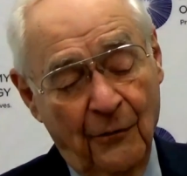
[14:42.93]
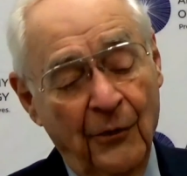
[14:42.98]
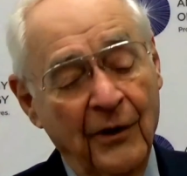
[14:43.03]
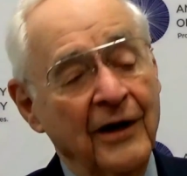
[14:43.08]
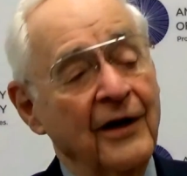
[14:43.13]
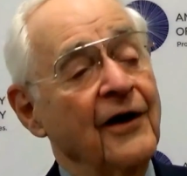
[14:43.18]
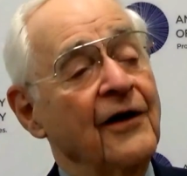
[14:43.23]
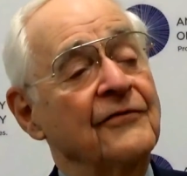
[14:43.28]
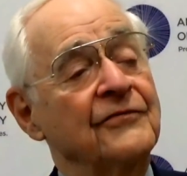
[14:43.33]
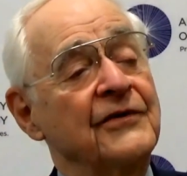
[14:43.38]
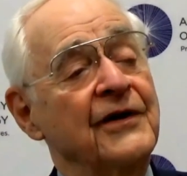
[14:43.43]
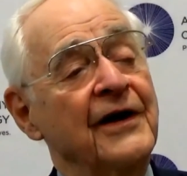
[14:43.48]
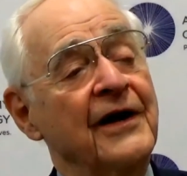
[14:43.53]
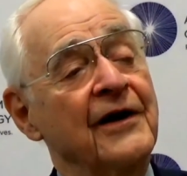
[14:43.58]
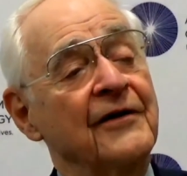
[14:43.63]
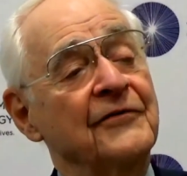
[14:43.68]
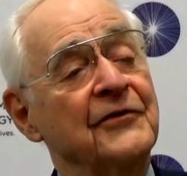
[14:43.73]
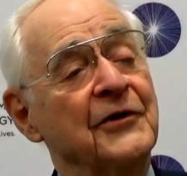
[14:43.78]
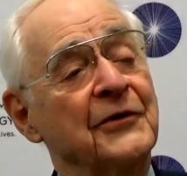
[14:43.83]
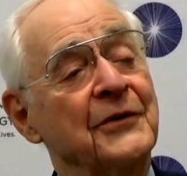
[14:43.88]
We'd love to
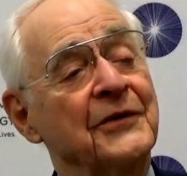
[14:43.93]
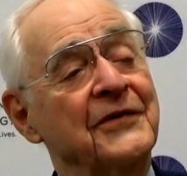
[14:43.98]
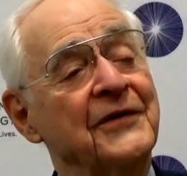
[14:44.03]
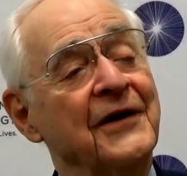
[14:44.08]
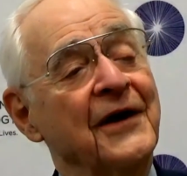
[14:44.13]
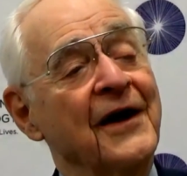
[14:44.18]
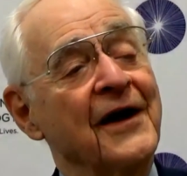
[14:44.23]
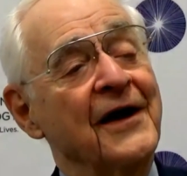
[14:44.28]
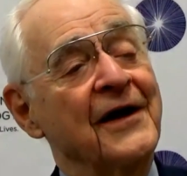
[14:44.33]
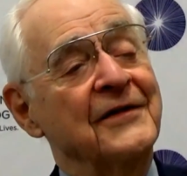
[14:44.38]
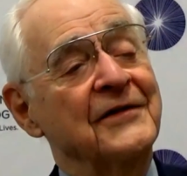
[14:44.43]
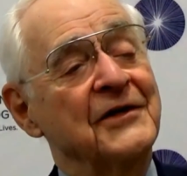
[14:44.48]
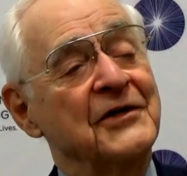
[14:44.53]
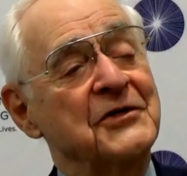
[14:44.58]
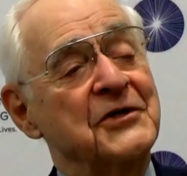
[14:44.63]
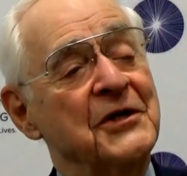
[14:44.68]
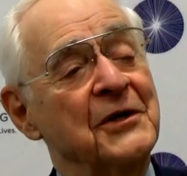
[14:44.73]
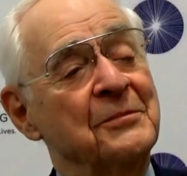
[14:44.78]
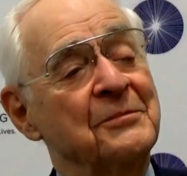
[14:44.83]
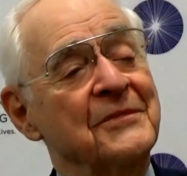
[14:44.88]
have you at the Eye on the
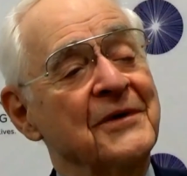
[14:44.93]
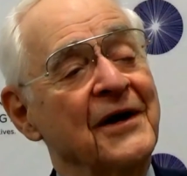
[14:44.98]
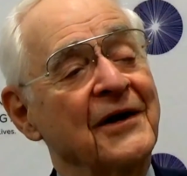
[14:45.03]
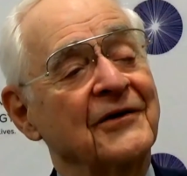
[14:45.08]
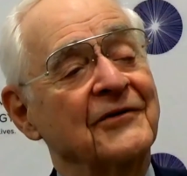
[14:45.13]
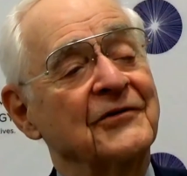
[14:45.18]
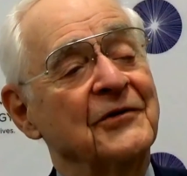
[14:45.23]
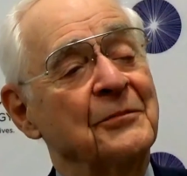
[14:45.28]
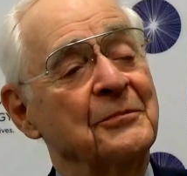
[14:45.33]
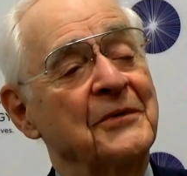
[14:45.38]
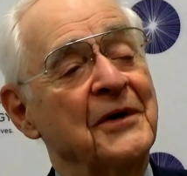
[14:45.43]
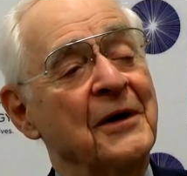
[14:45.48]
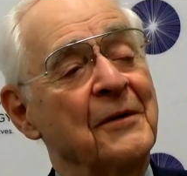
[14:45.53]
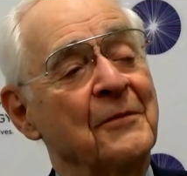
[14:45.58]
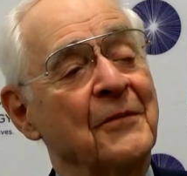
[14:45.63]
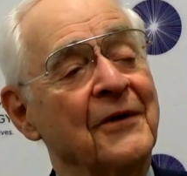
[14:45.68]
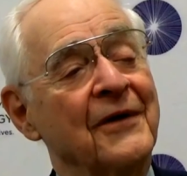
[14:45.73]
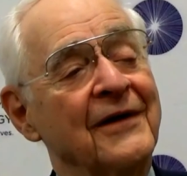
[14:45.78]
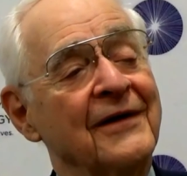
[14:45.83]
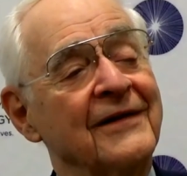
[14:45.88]
Chip next September.